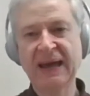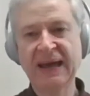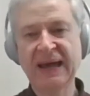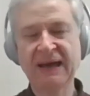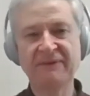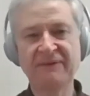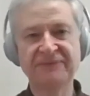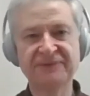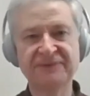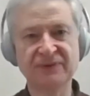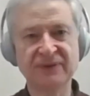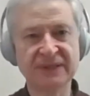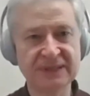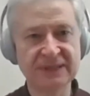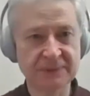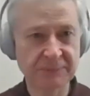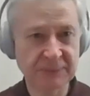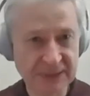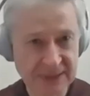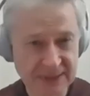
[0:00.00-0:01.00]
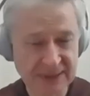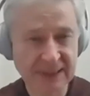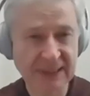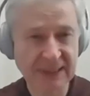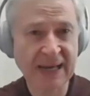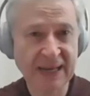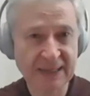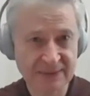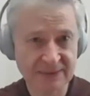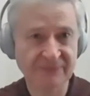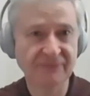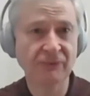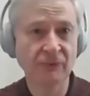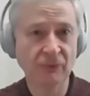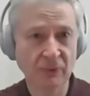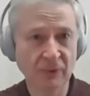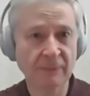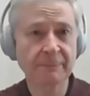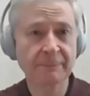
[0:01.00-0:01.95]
have to explicitly ask for.